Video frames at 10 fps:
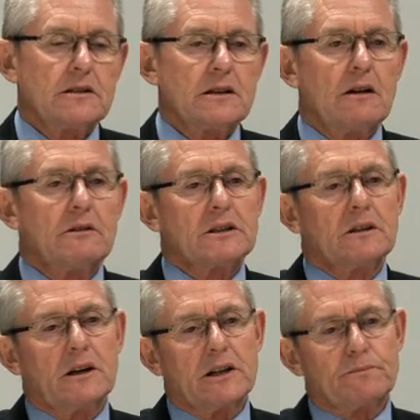No one
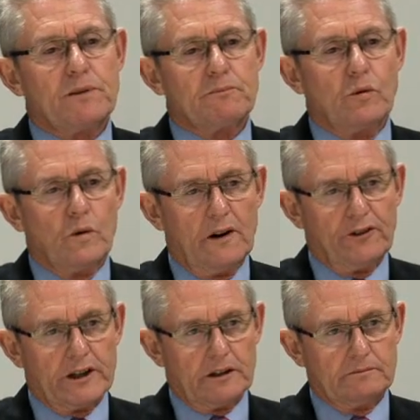likes people
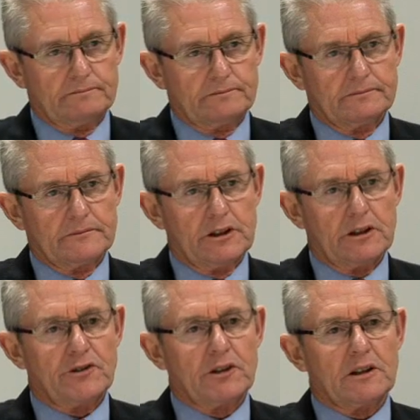waffling, and
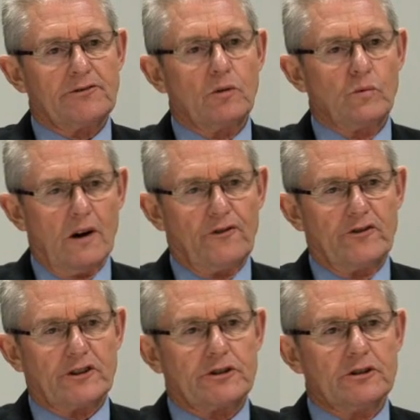I think if you waffle
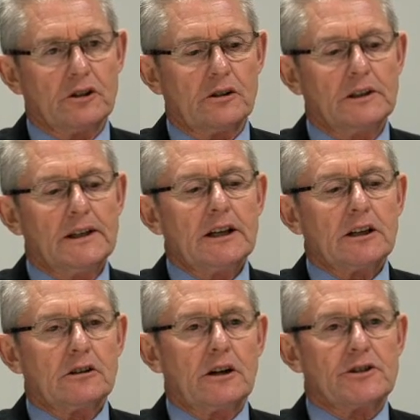for too long,
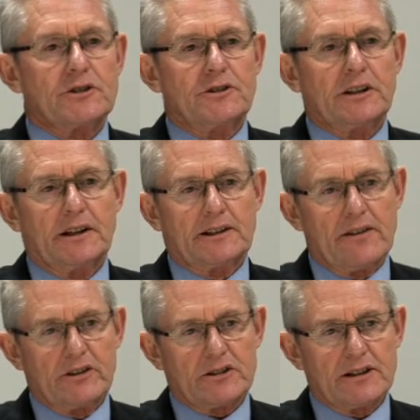clients will think you're
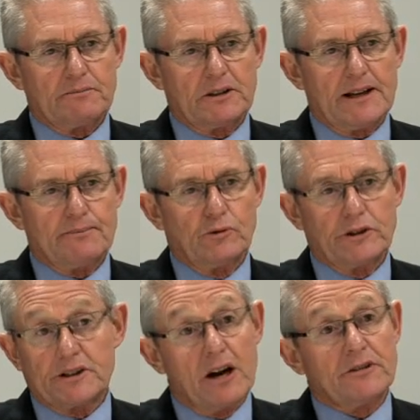covering something up or
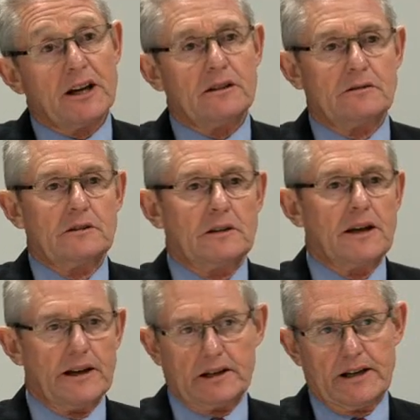you don't know
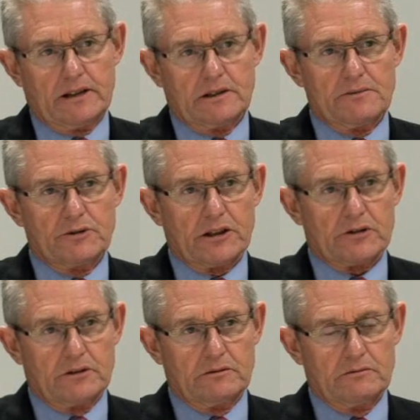how to handle the
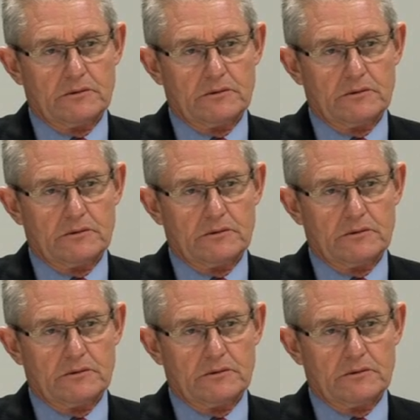objection.